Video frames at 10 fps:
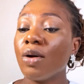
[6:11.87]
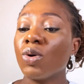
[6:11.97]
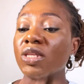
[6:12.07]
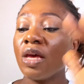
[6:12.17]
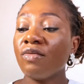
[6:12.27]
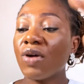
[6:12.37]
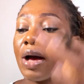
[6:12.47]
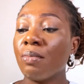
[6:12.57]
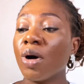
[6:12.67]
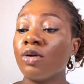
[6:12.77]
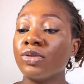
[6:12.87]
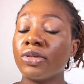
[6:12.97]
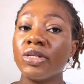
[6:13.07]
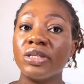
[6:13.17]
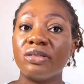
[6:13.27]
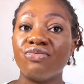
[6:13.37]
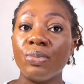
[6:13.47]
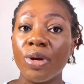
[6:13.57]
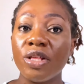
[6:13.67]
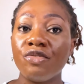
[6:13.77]
whatever amount is
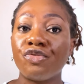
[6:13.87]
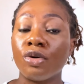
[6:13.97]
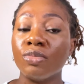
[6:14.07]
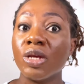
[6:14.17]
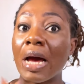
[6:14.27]
remaining from the